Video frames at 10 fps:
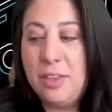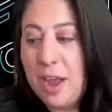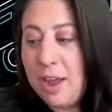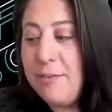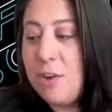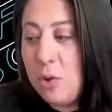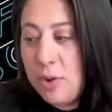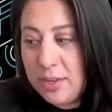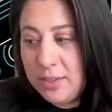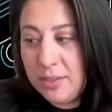I've
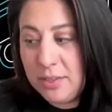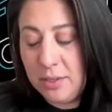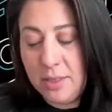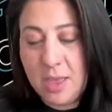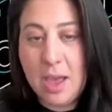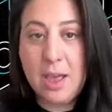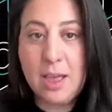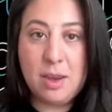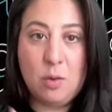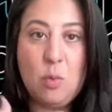noticed
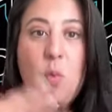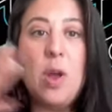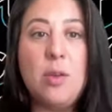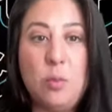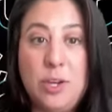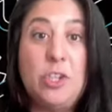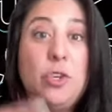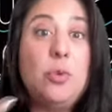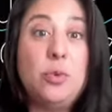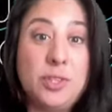that what we
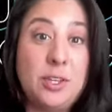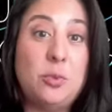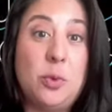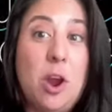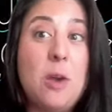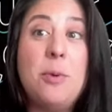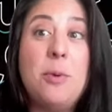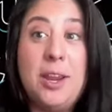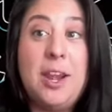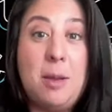do, since we are
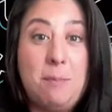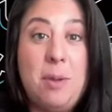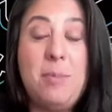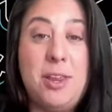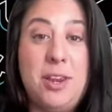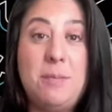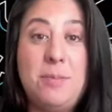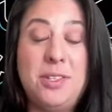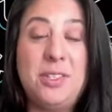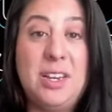bubbling up
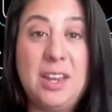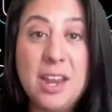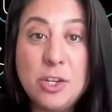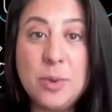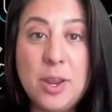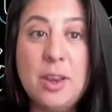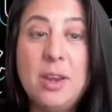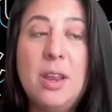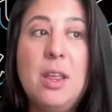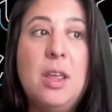this engagement,
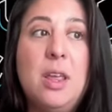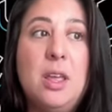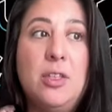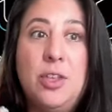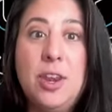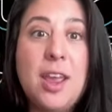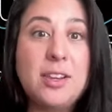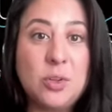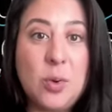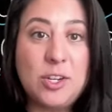the
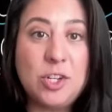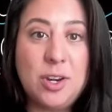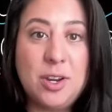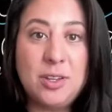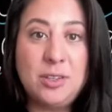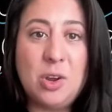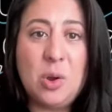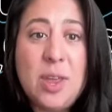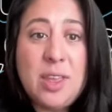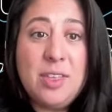next question is,
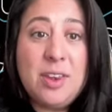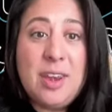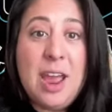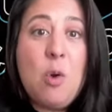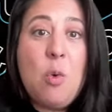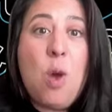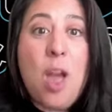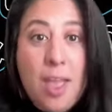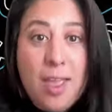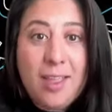okay, then now
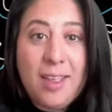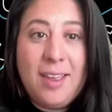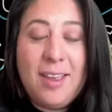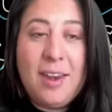what? And